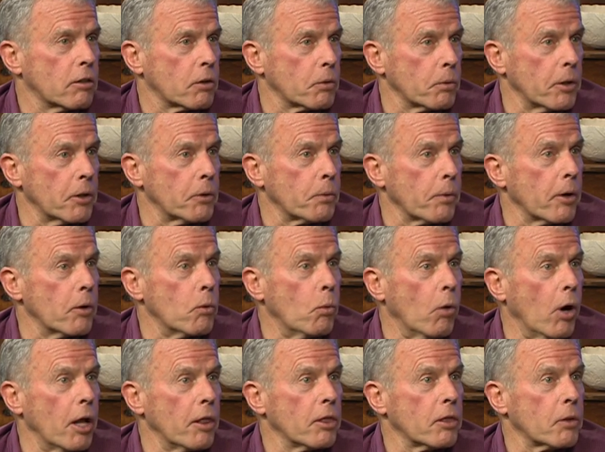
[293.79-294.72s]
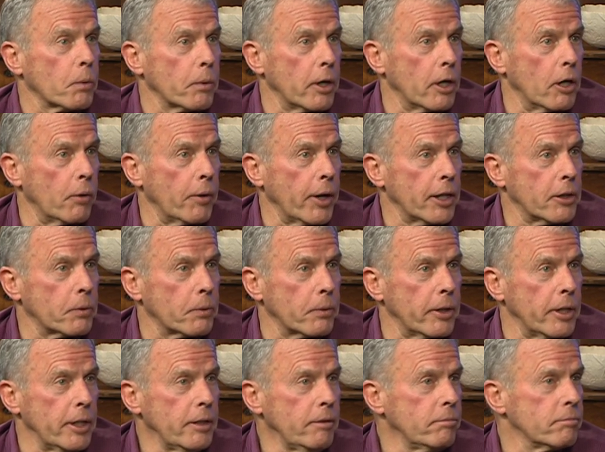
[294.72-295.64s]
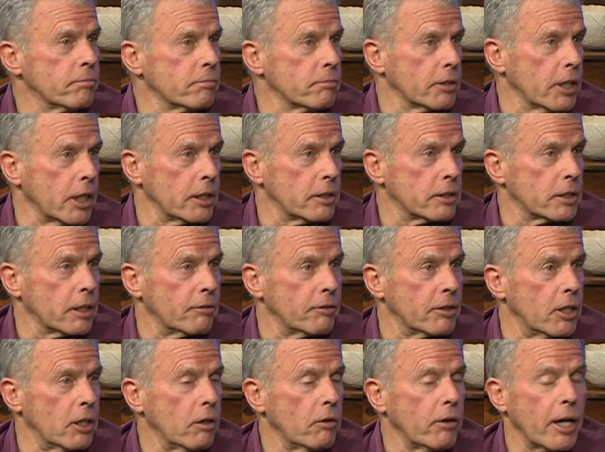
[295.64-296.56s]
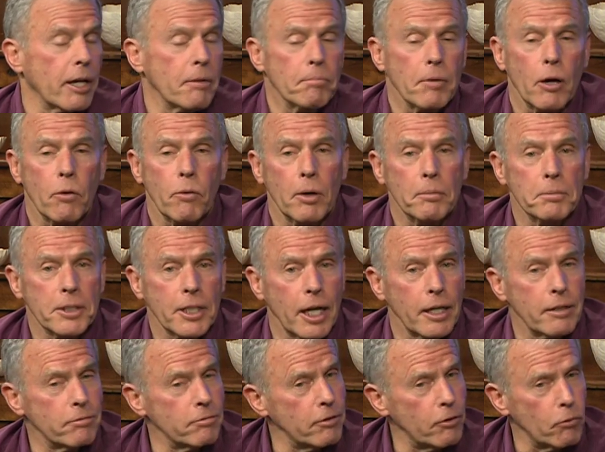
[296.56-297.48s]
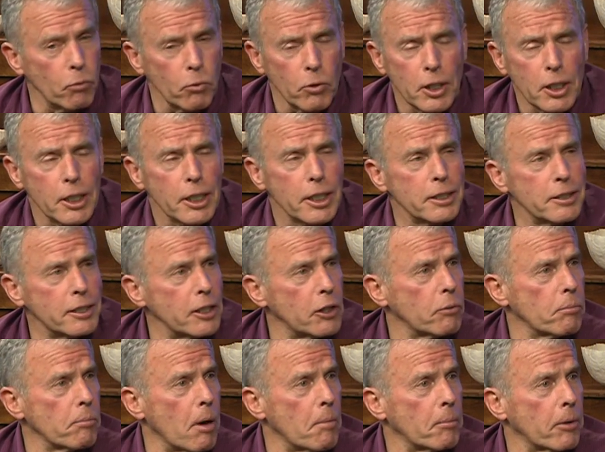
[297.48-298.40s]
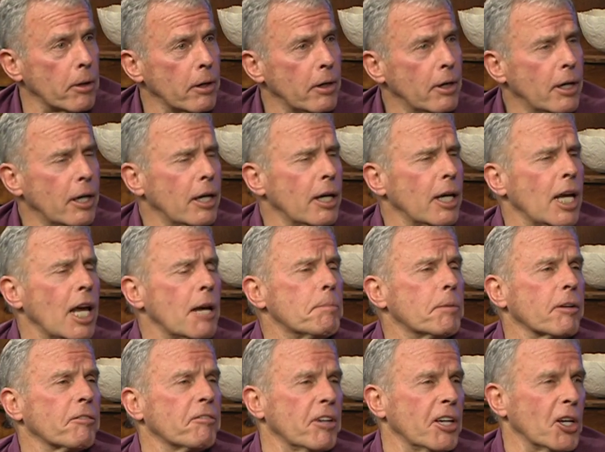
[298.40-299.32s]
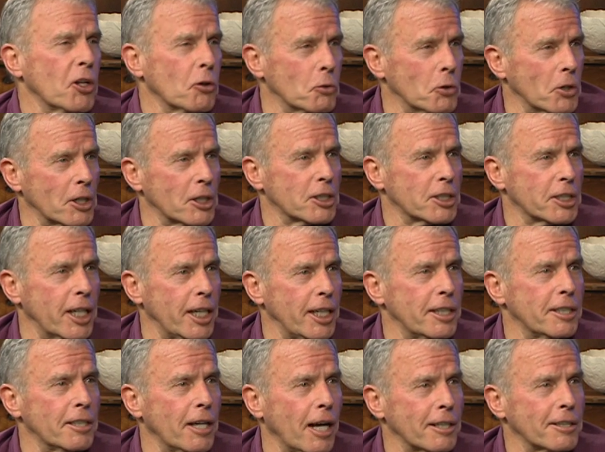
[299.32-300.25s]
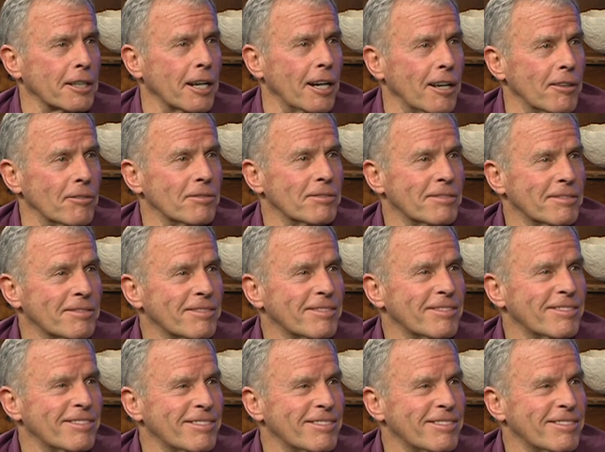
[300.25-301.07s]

331-3083-970, and my website, real easy to remember, epicvailrealestate.com. Oh, ah,